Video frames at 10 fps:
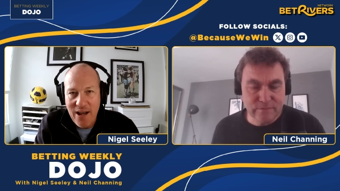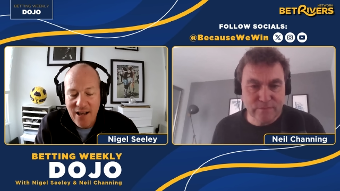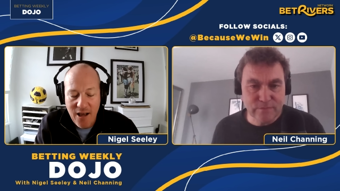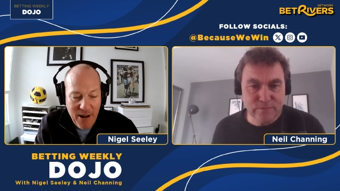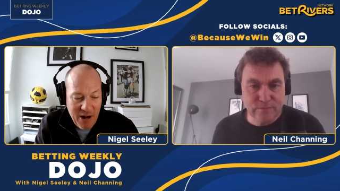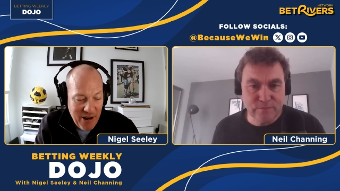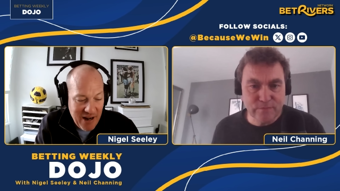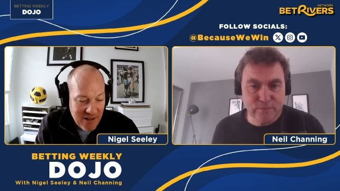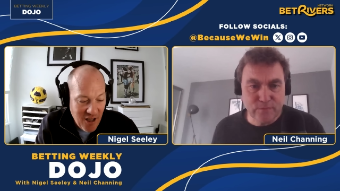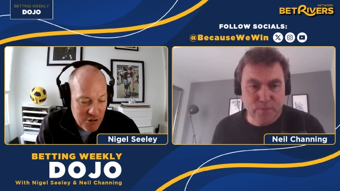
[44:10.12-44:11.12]
Speaker 1: here, Betting
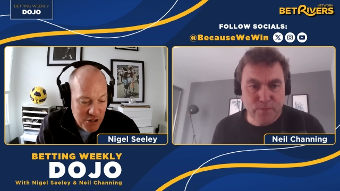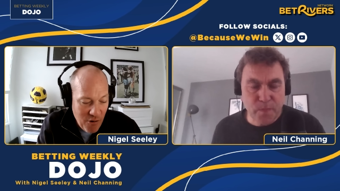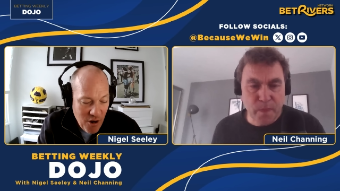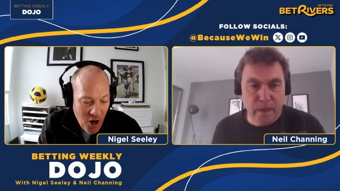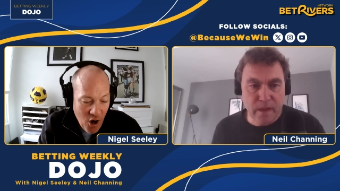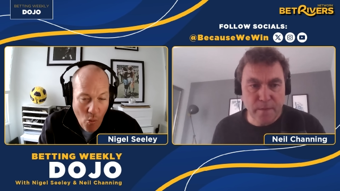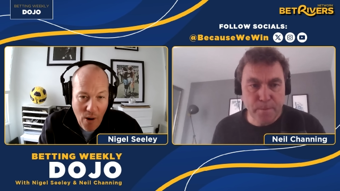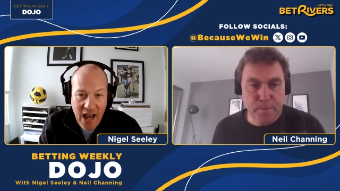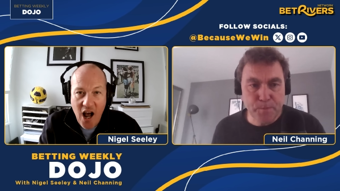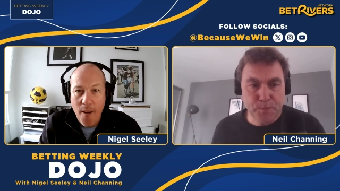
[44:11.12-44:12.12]
Weekly Dojo.
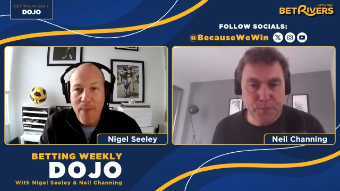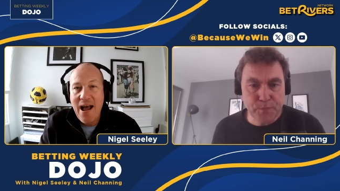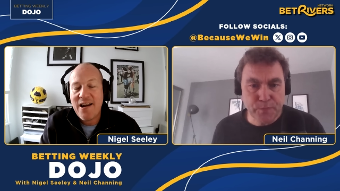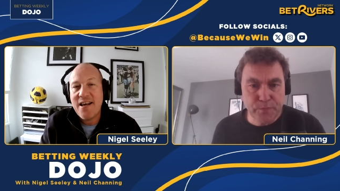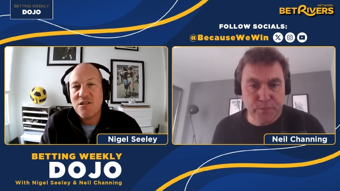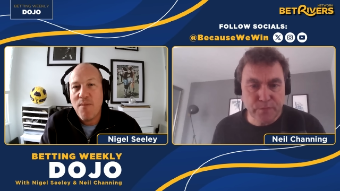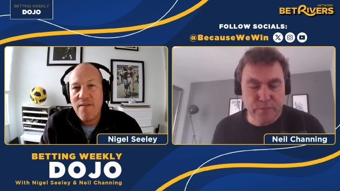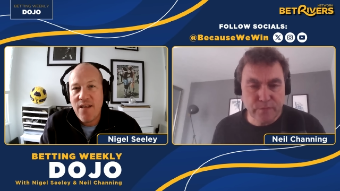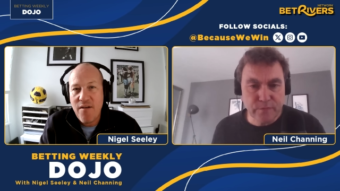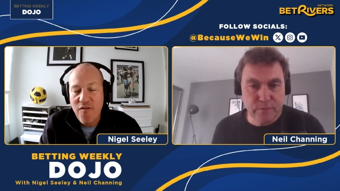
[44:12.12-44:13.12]
We are back next
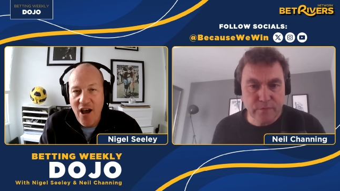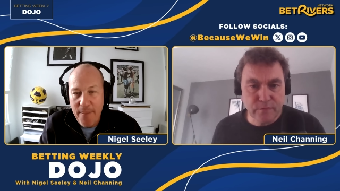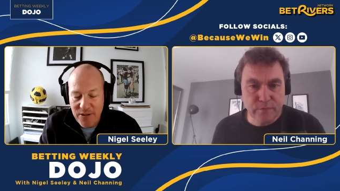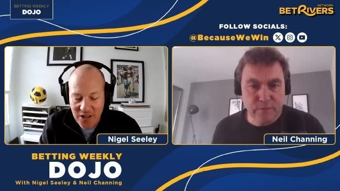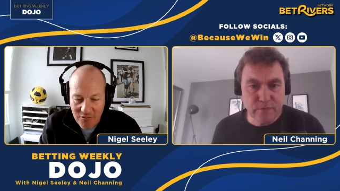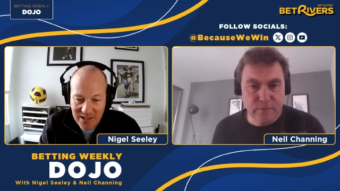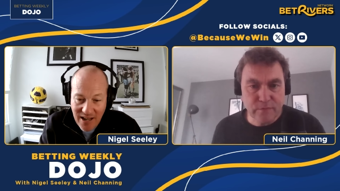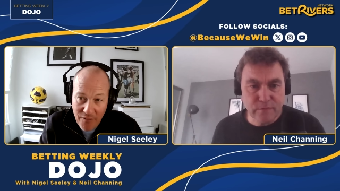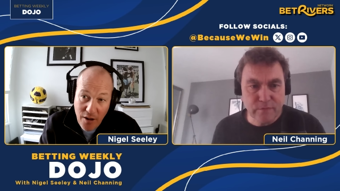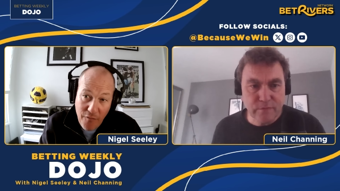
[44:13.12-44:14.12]
Monday for episode
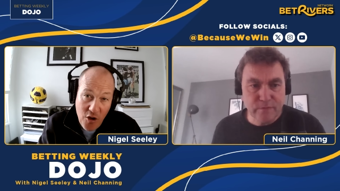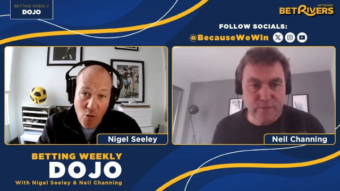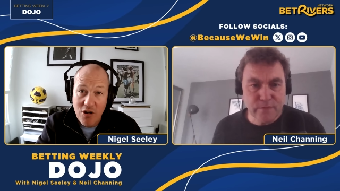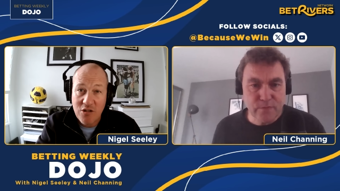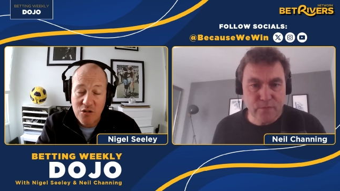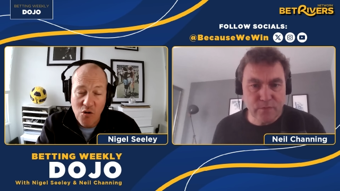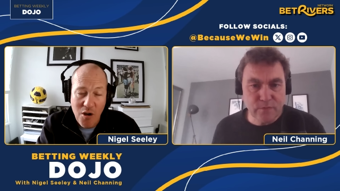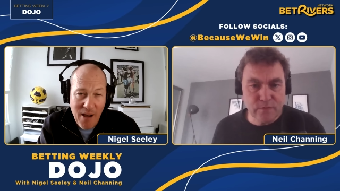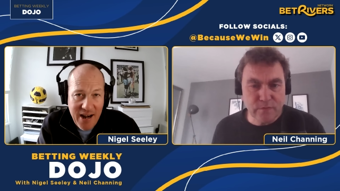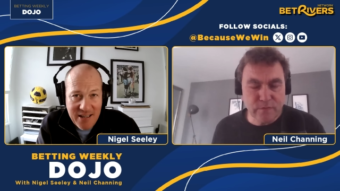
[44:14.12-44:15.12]
seven. If you want us to talk
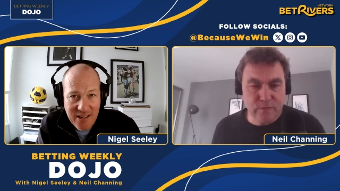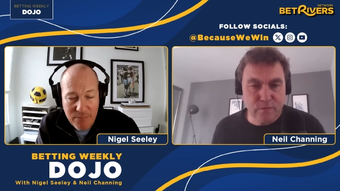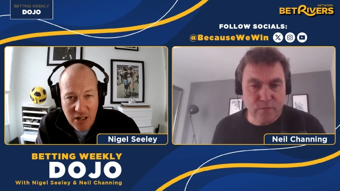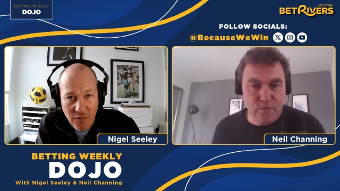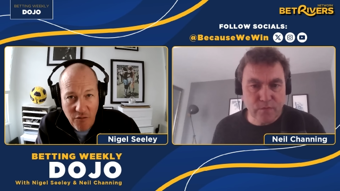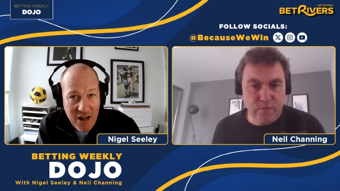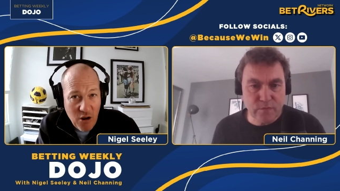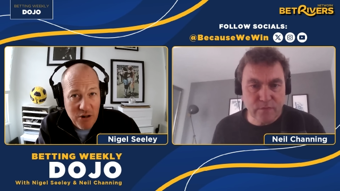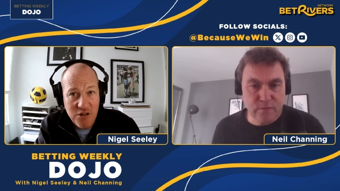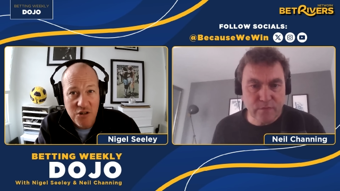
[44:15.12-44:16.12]
about any subjects, if there are any
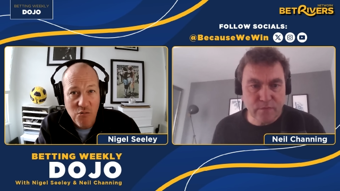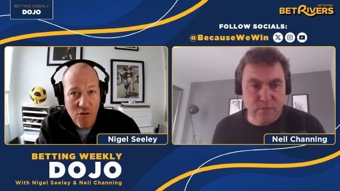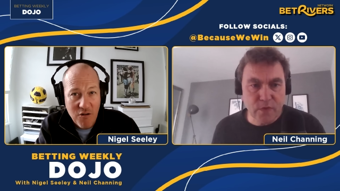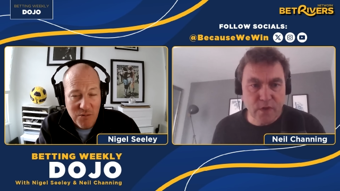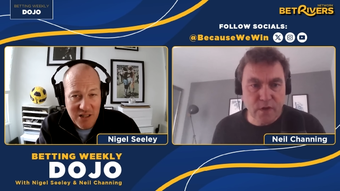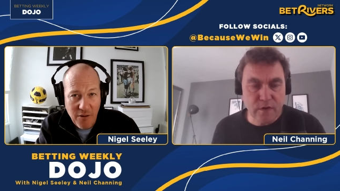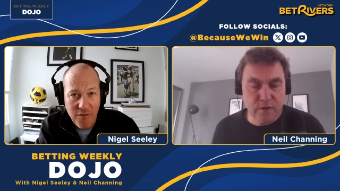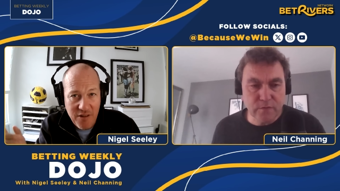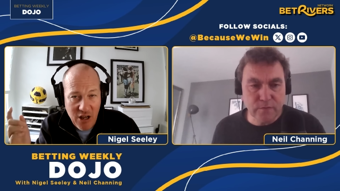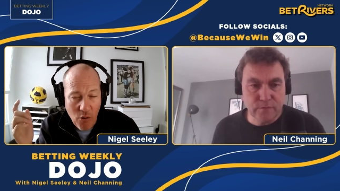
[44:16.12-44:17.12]
questions you want to ask myself
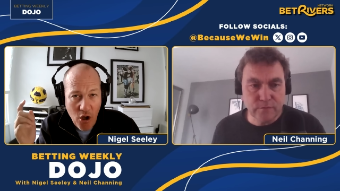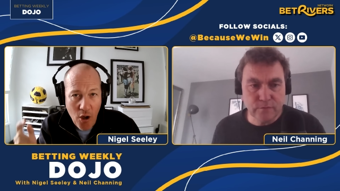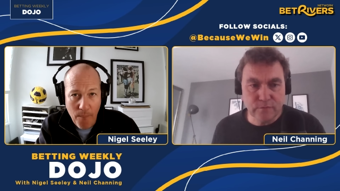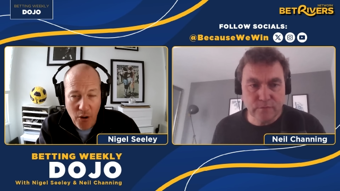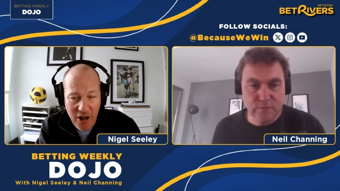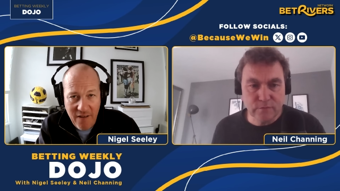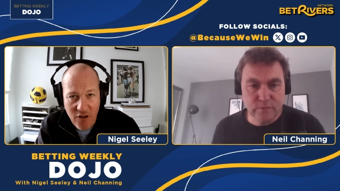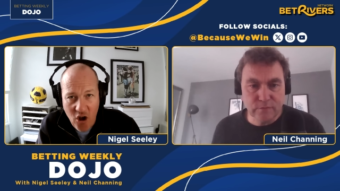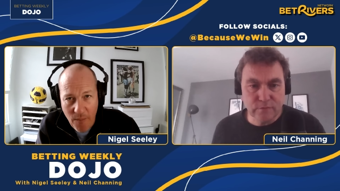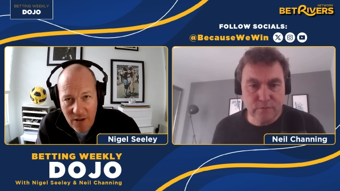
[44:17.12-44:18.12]
and Neil, put it in the
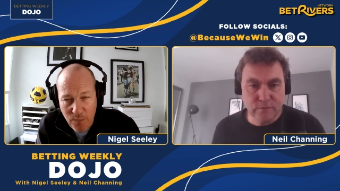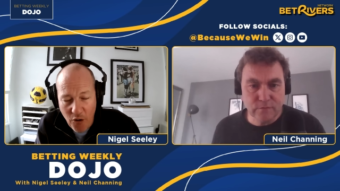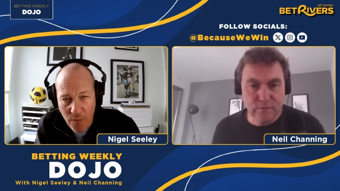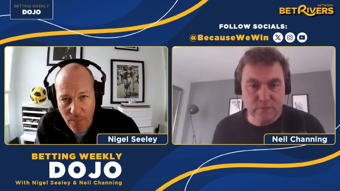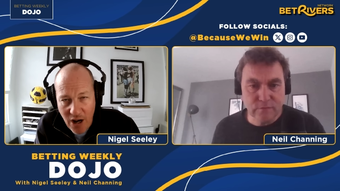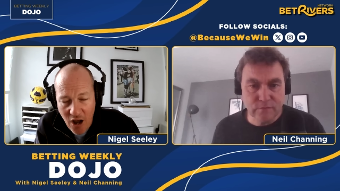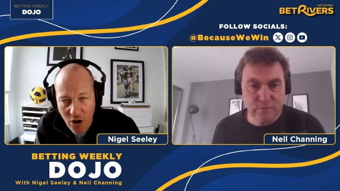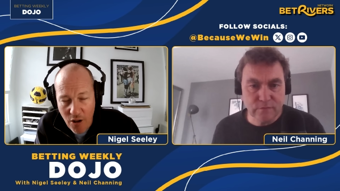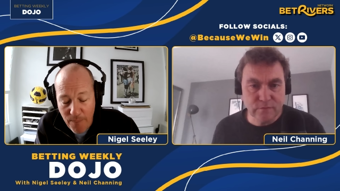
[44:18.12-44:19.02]
comments bottom below,